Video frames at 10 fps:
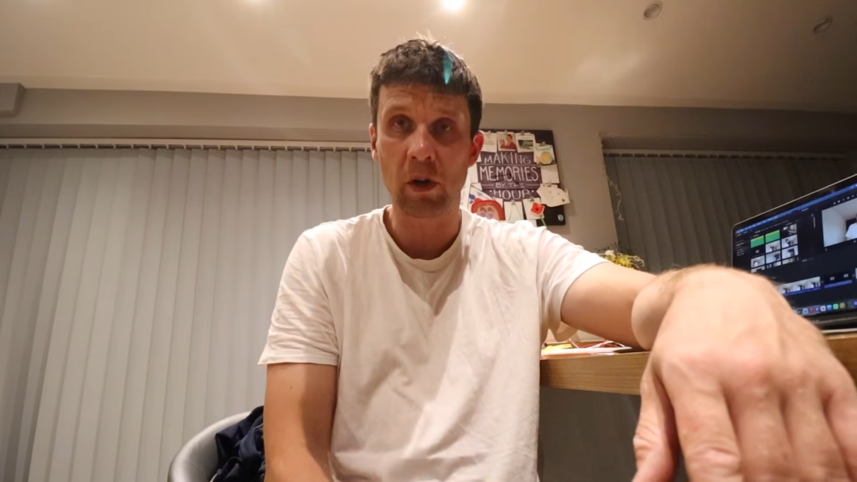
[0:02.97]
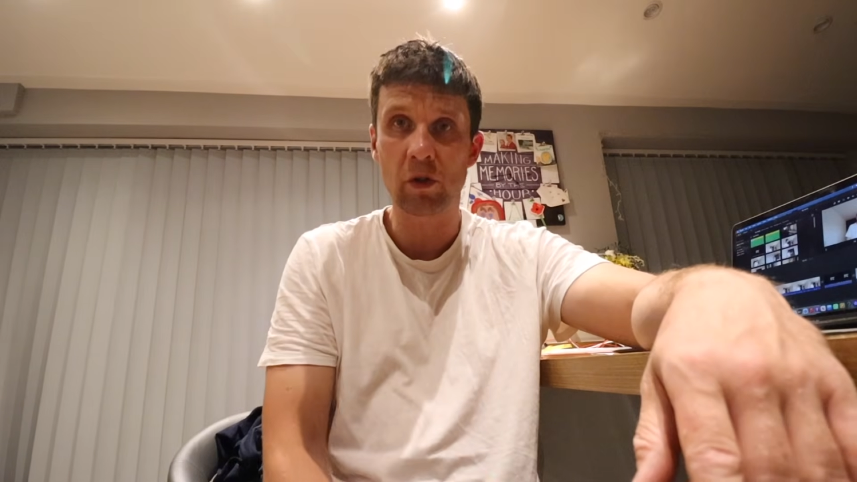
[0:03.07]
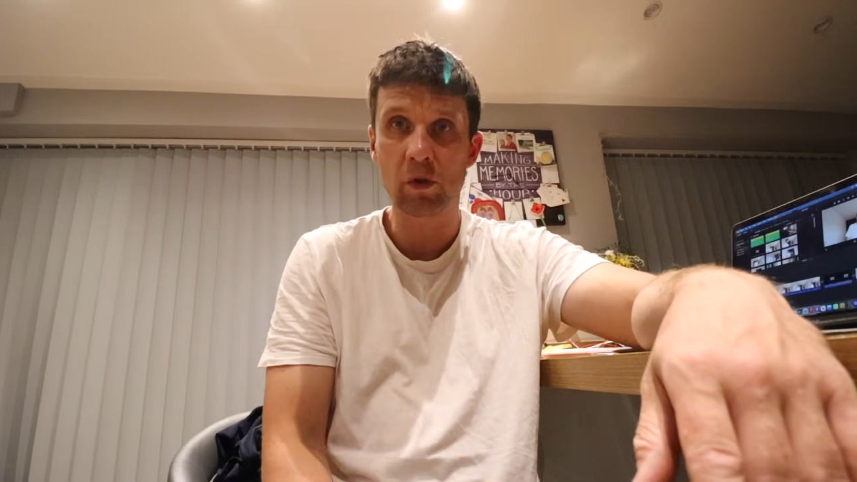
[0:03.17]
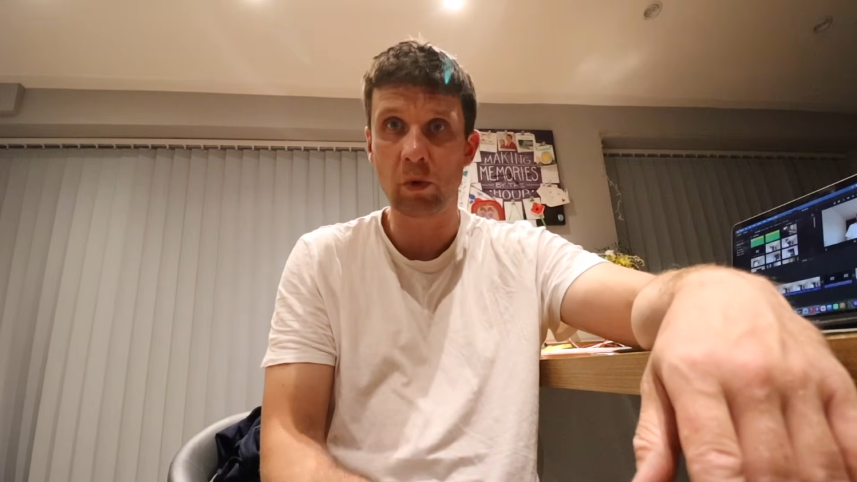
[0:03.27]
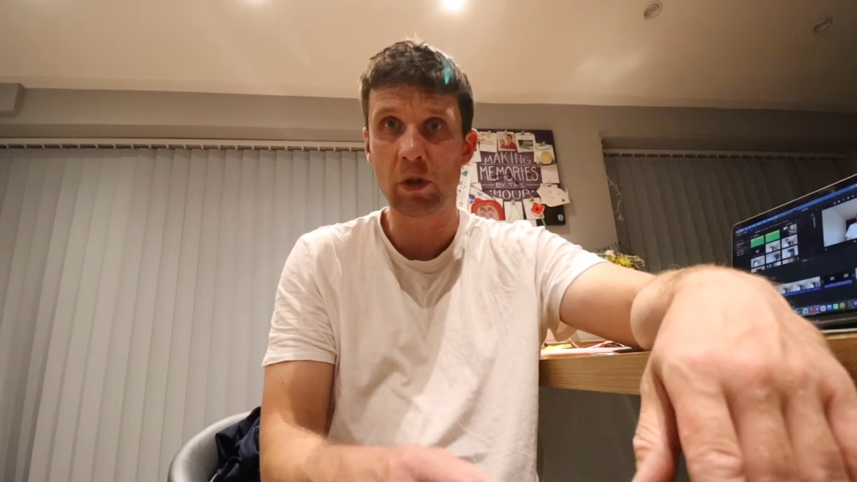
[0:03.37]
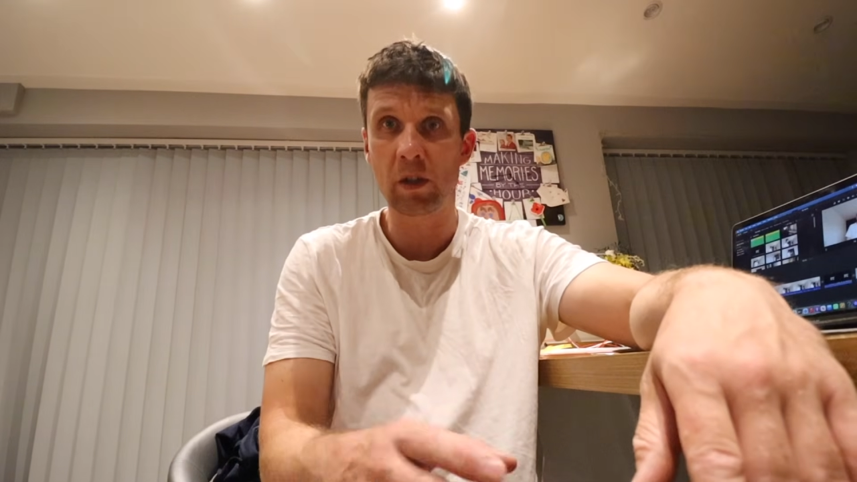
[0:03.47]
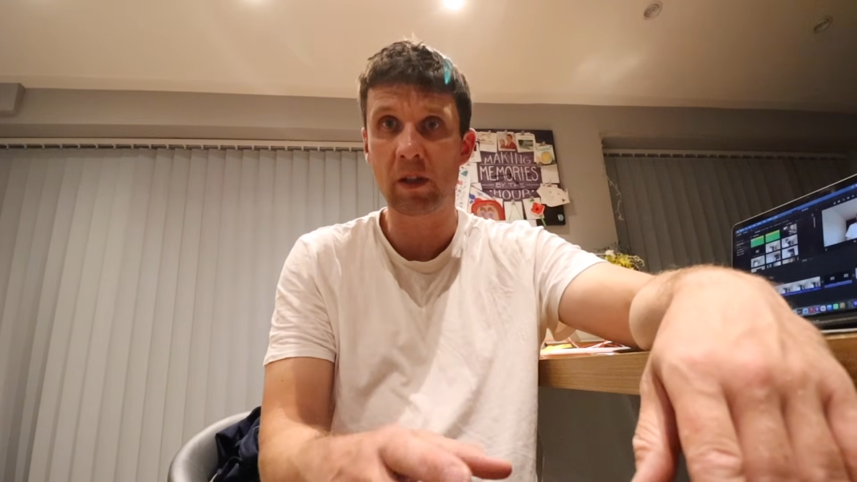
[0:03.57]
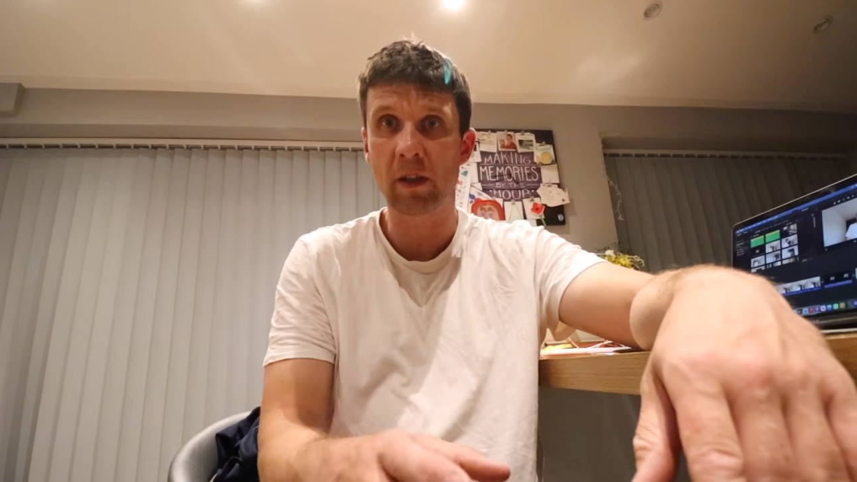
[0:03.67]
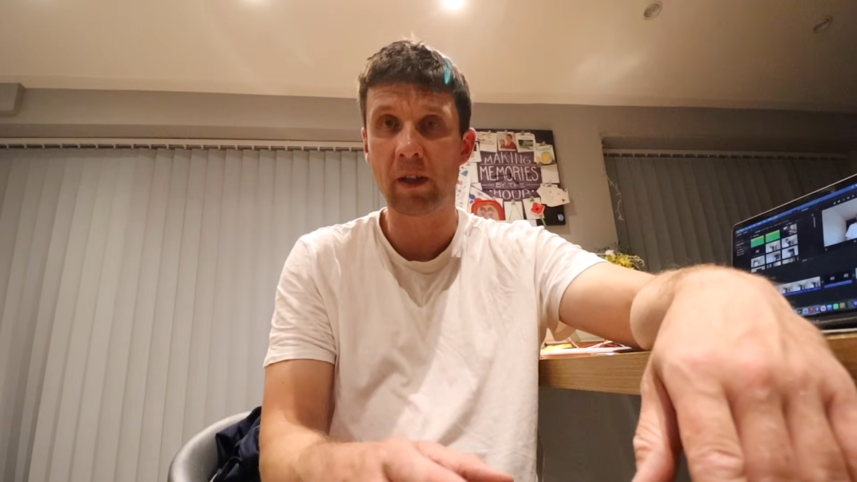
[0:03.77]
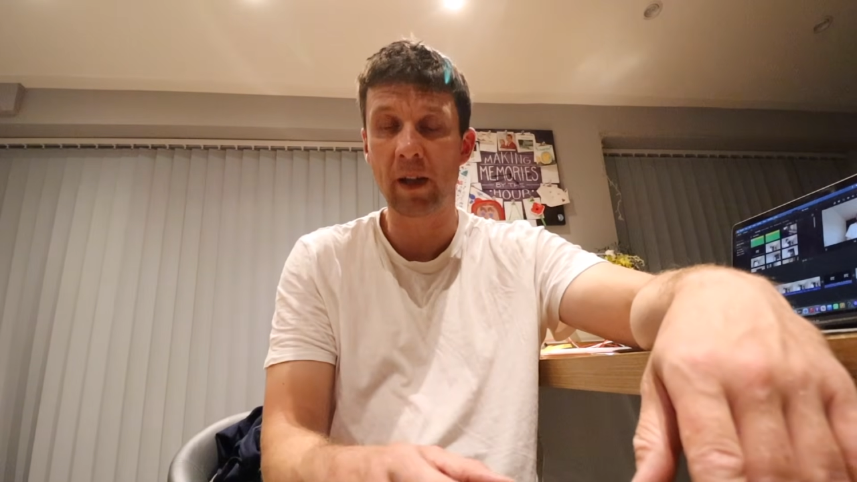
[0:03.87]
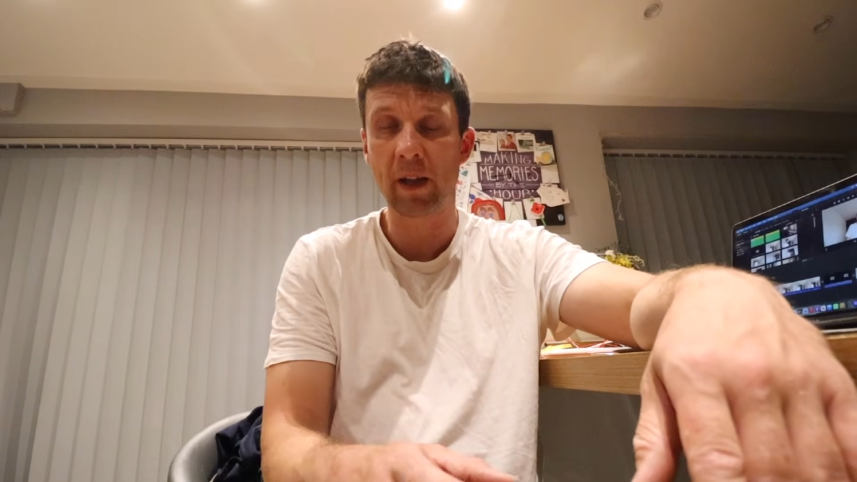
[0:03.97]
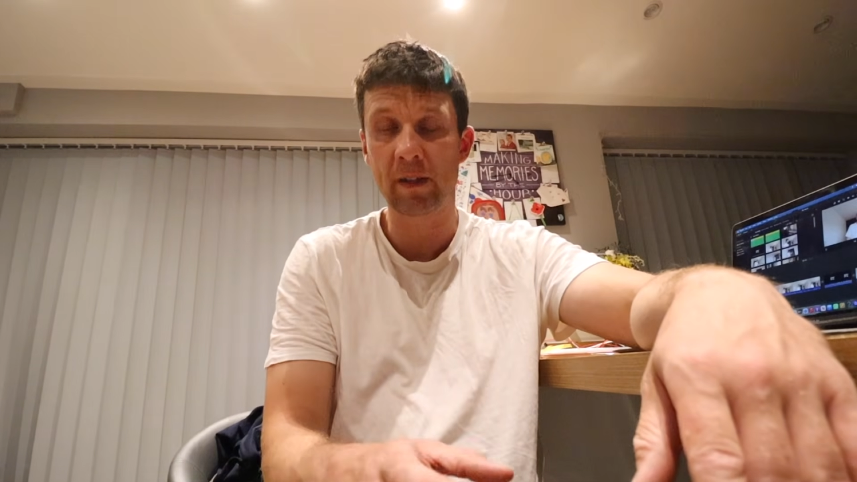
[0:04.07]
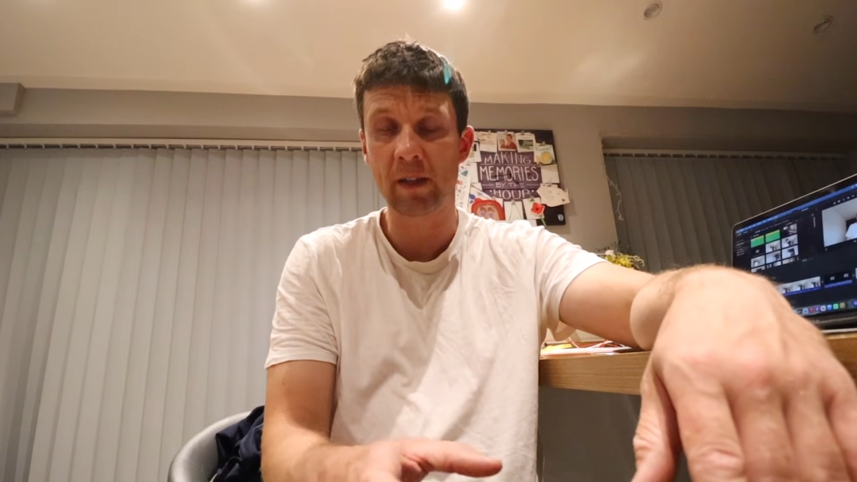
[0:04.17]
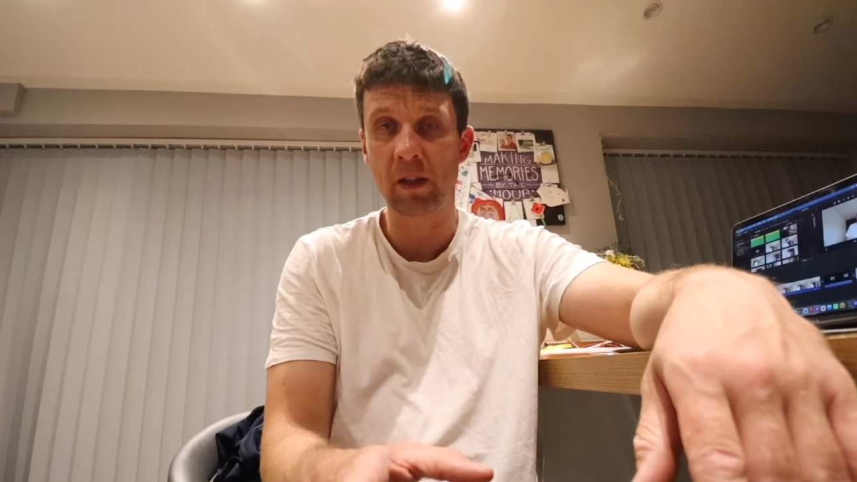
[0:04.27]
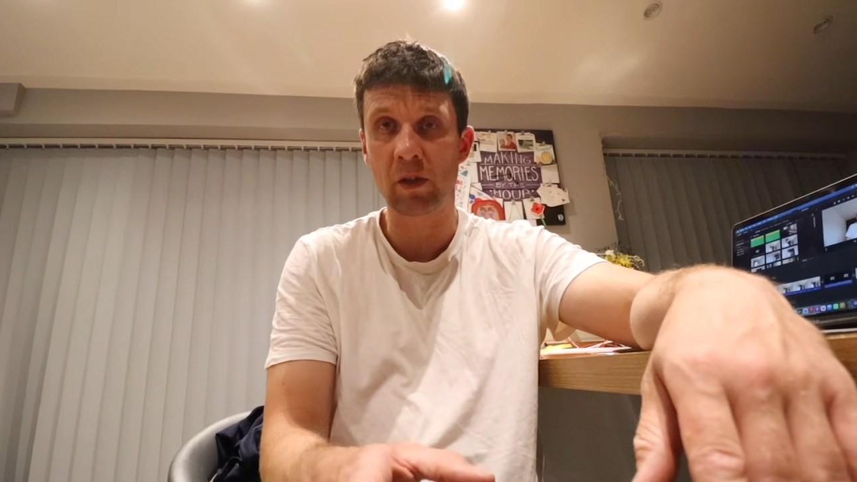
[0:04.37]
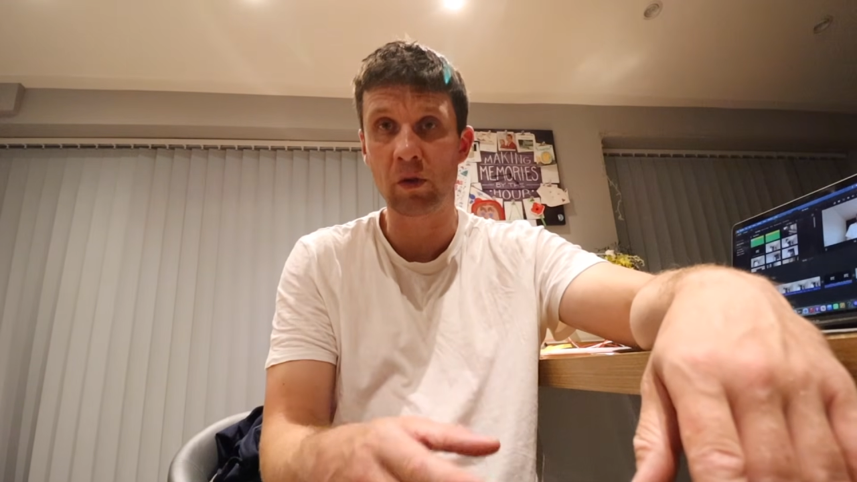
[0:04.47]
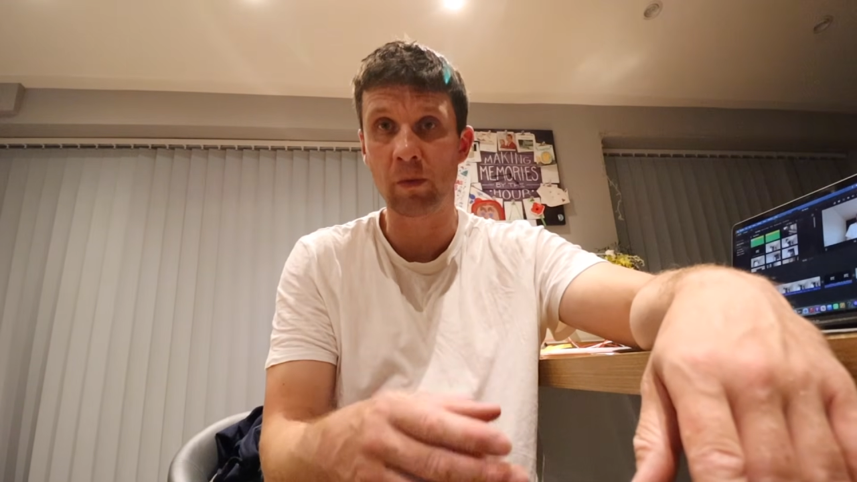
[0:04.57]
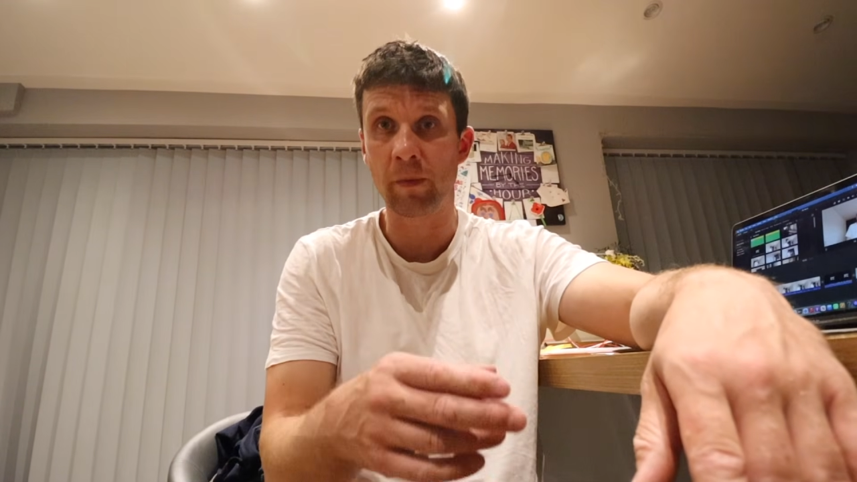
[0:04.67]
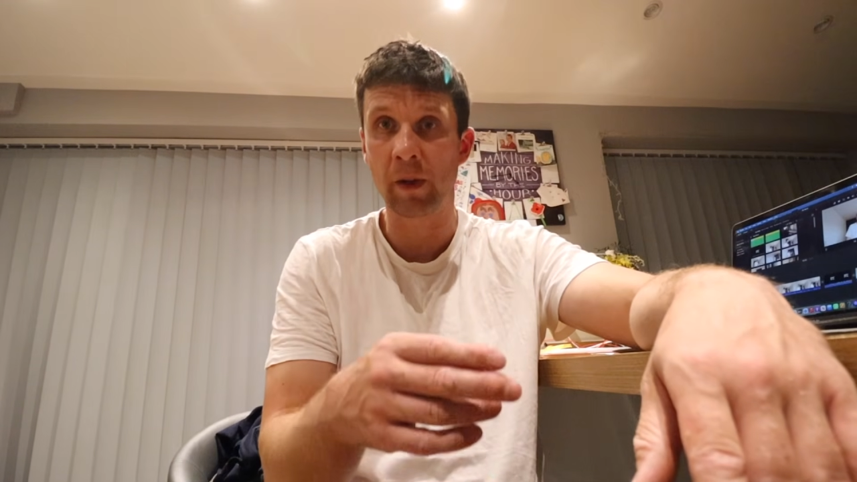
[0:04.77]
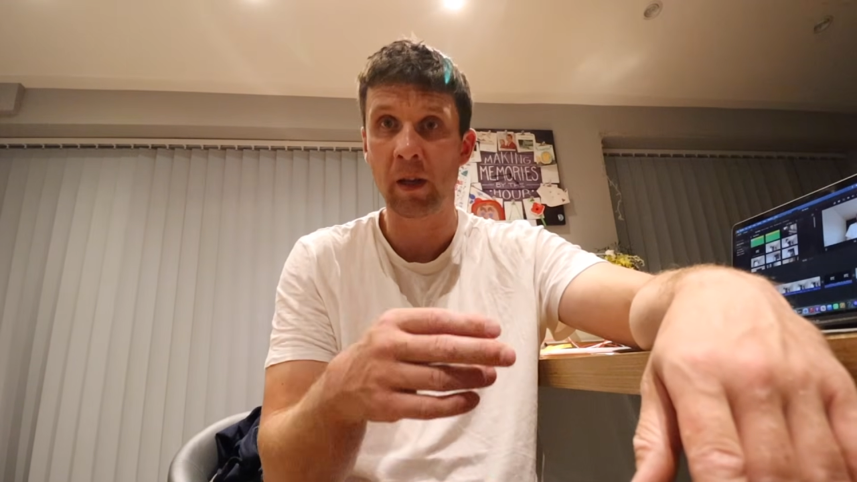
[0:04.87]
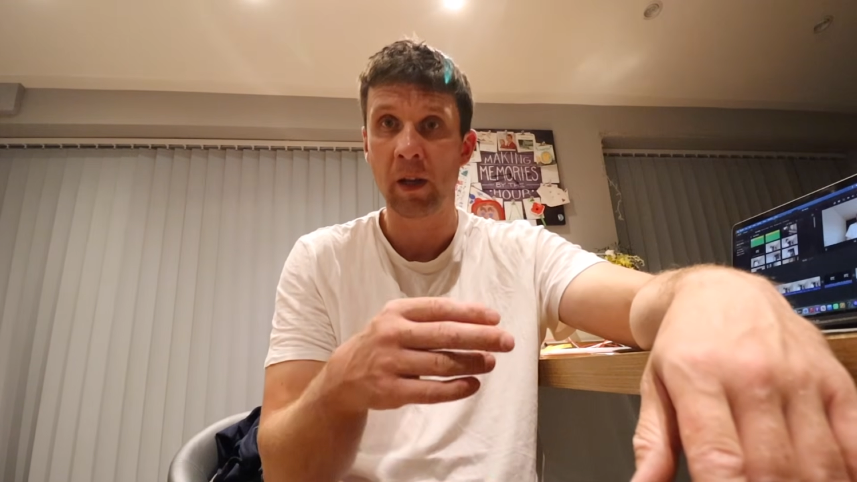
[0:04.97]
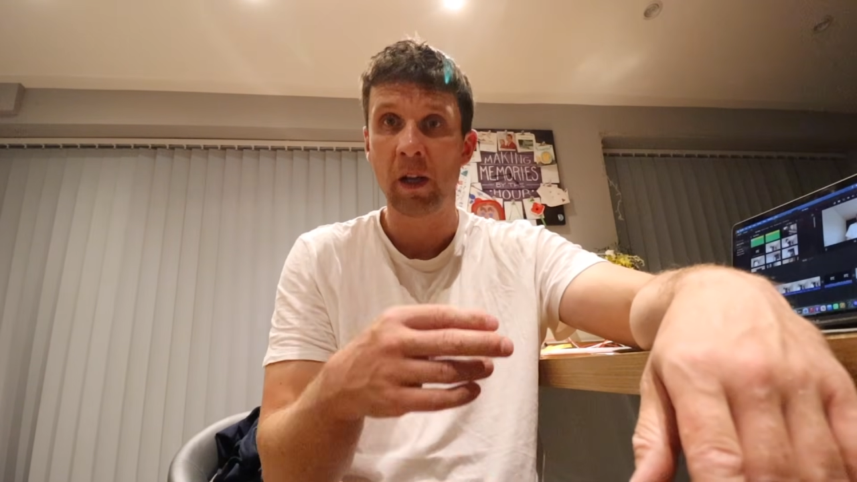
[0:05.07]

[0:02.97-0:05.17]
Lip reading: I just want you to tell you something.